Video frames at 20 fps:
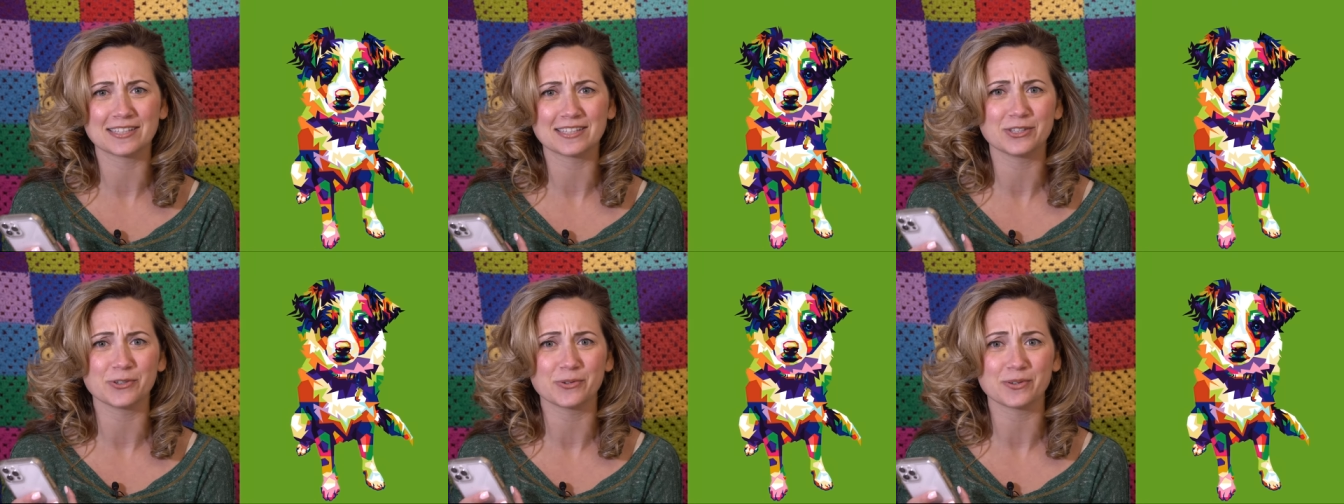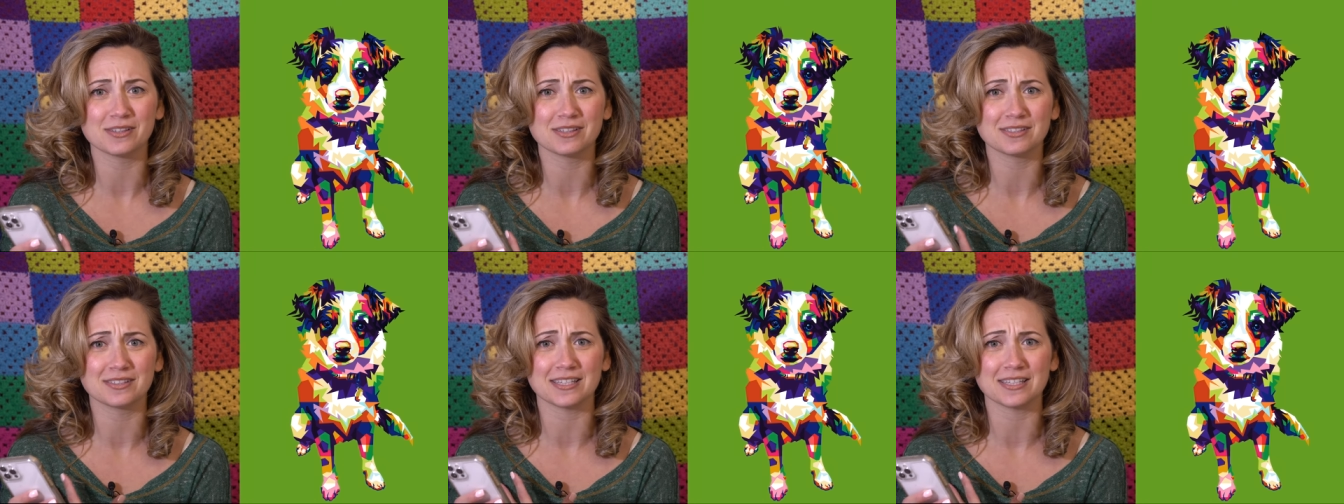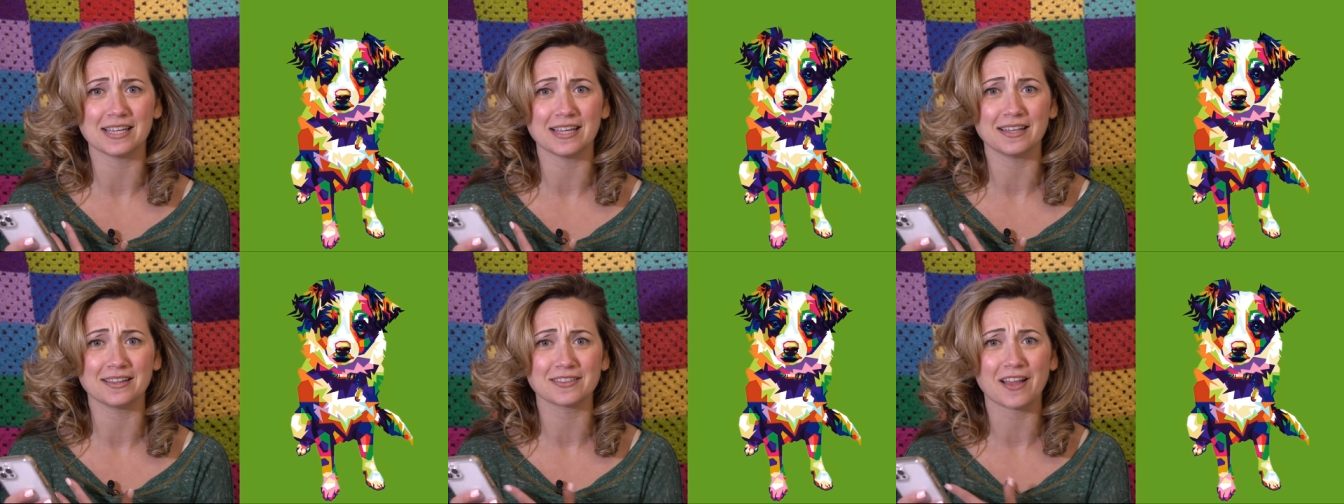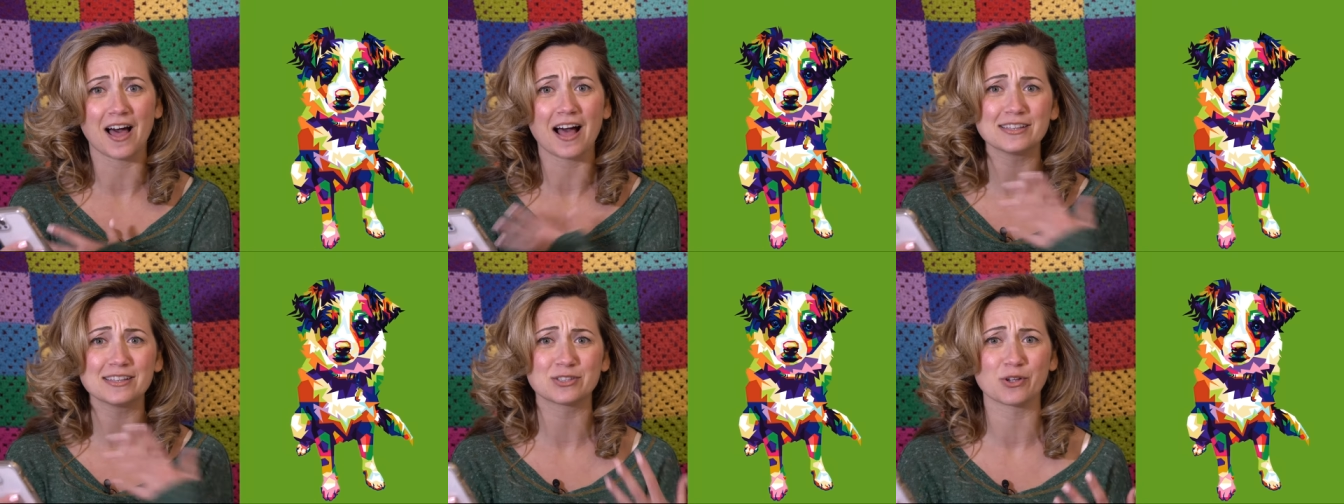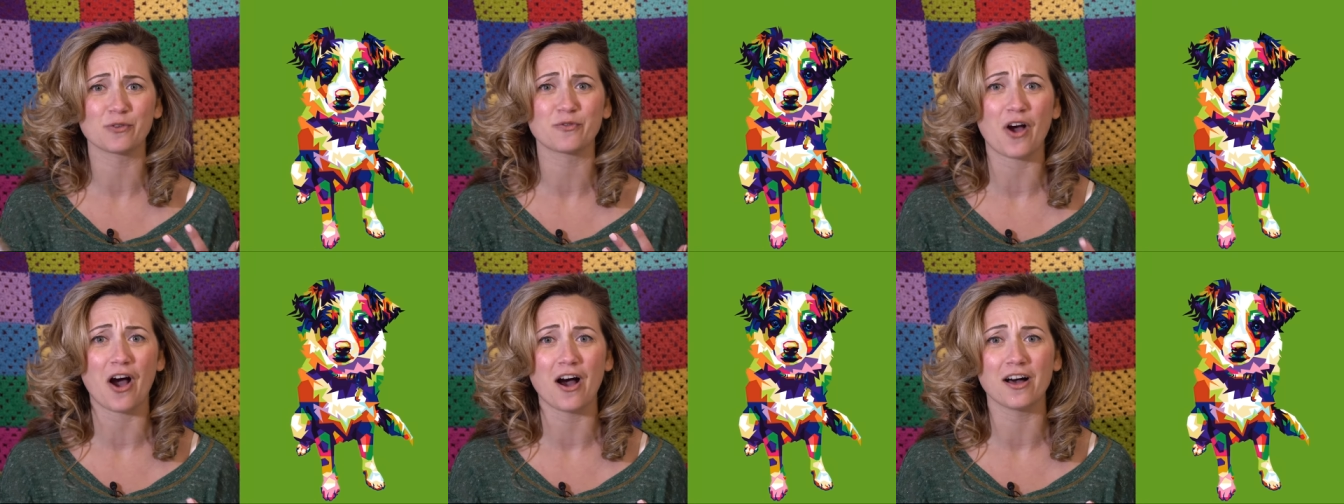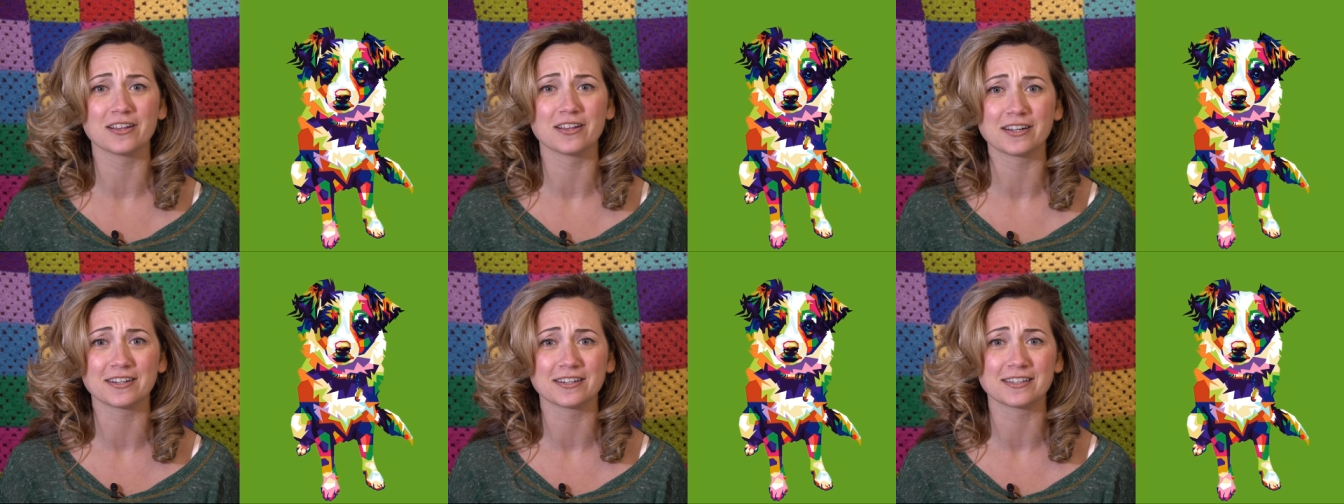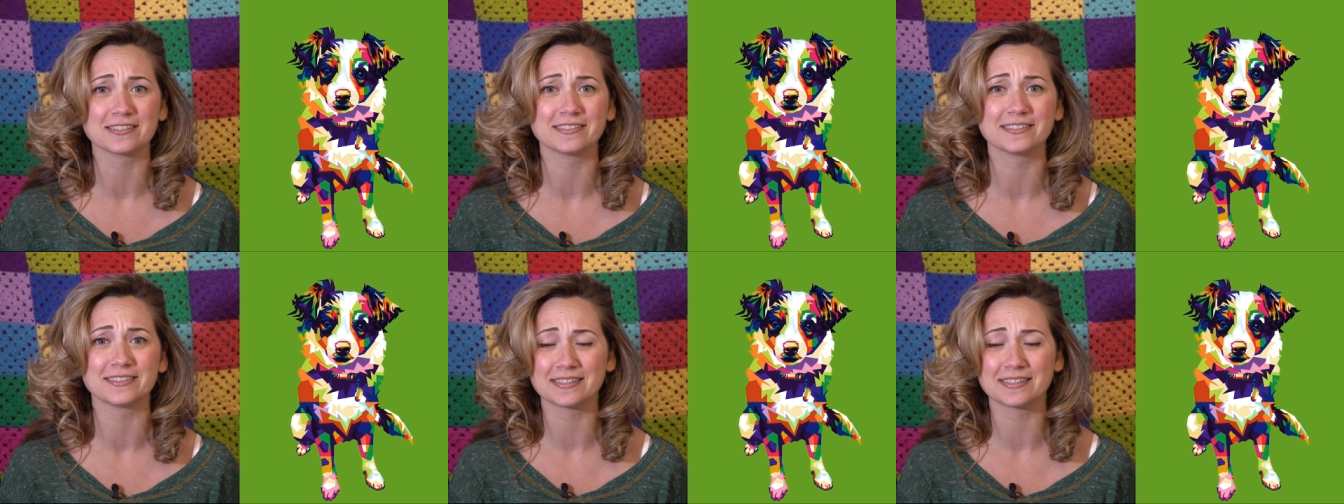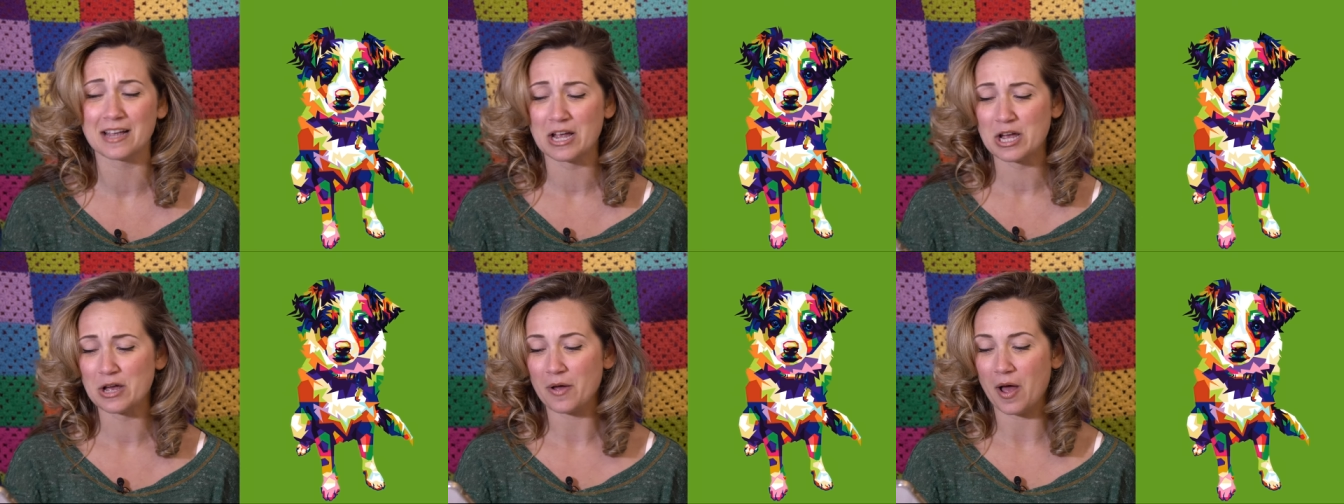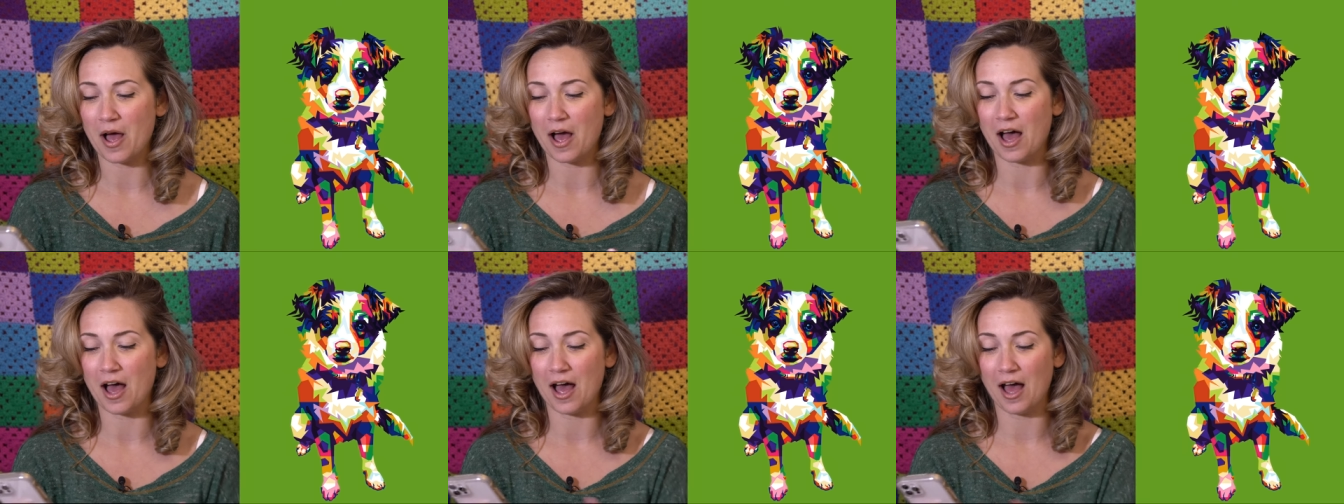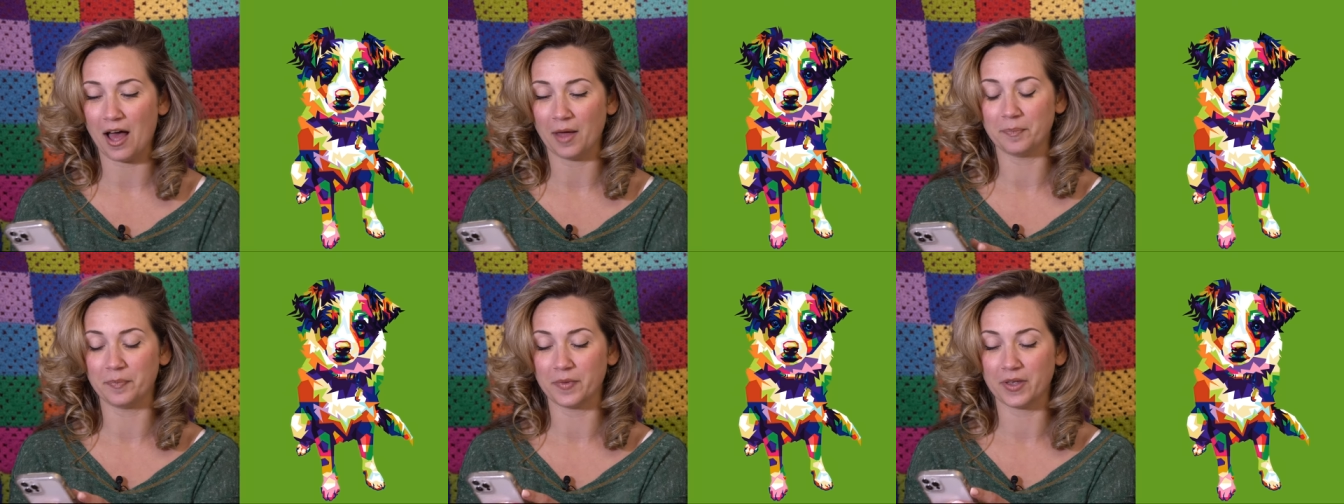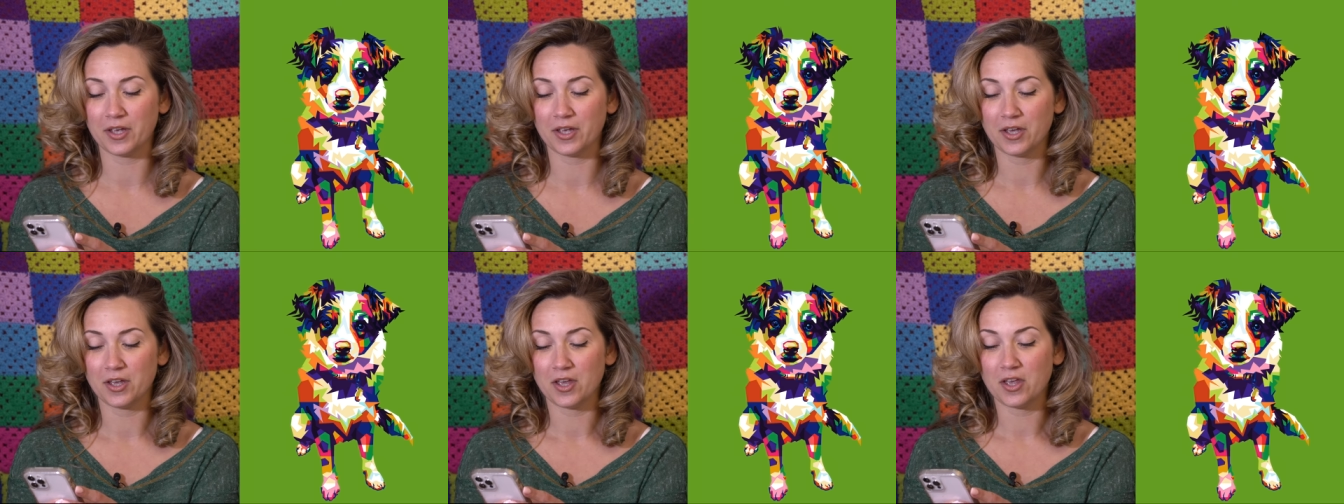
as you can see, lots of colors, um,